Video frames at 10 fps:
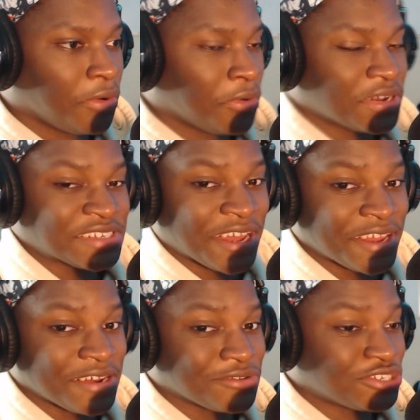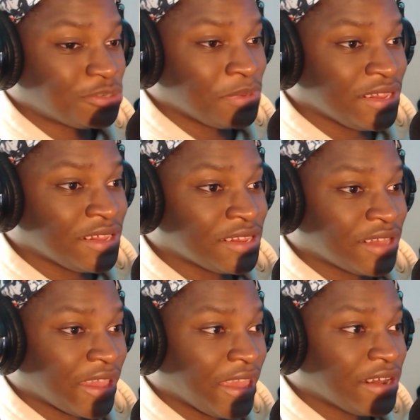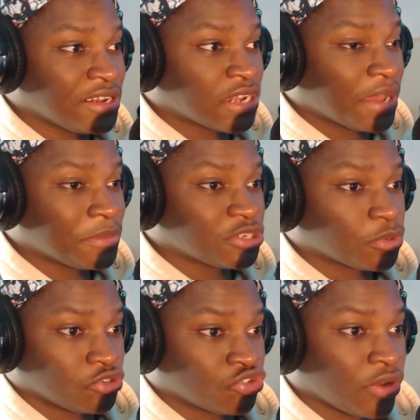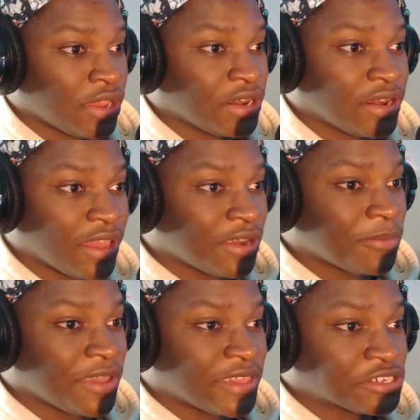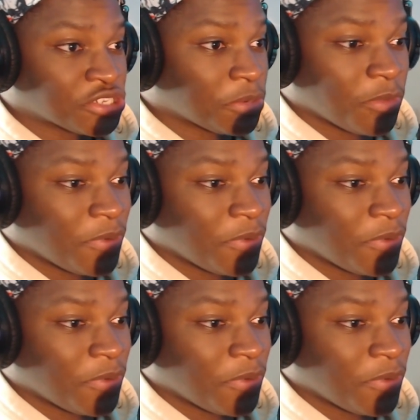On a side note, speed, like anytime it's portrayed in anime, that's some of